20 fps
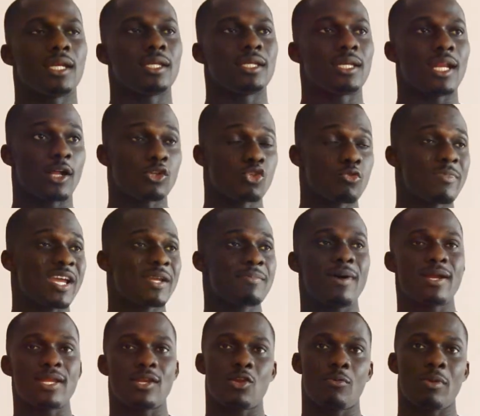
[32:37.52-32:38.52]
Now, to make
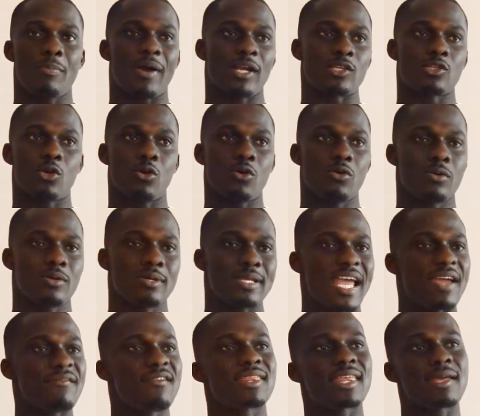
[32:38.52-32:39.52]
money in the patrol,
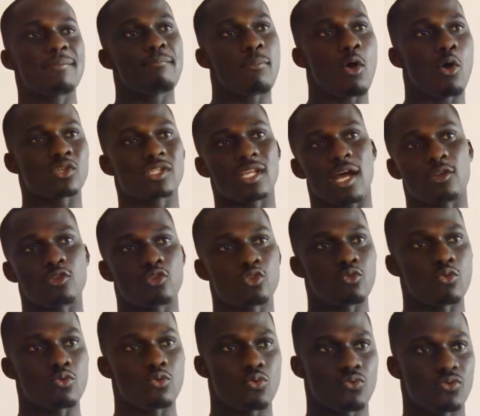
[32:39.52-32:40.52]
everything boils down to
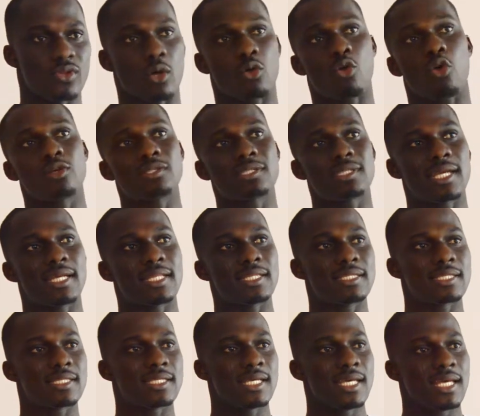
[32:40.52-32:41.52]
the content
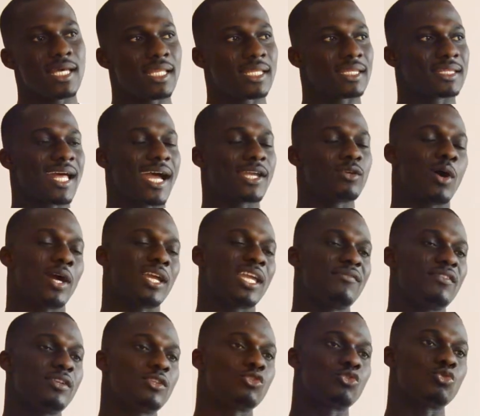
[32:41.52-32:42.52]
that you are
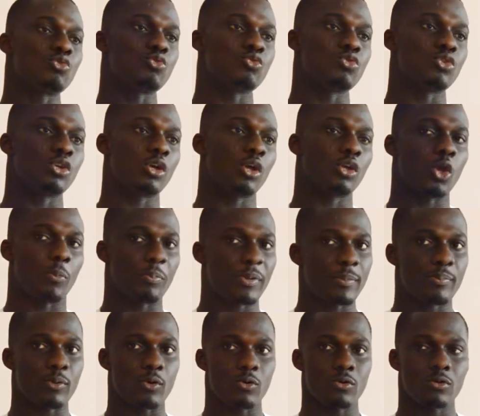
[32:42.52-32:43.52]
giving to your
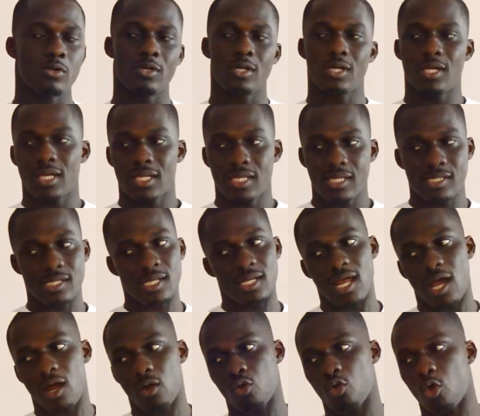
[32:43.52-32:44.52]
people. So
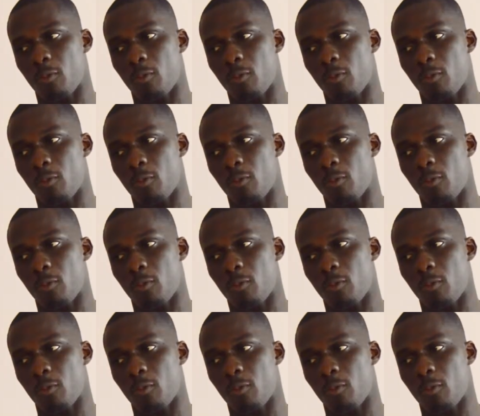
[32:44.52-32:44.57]
now,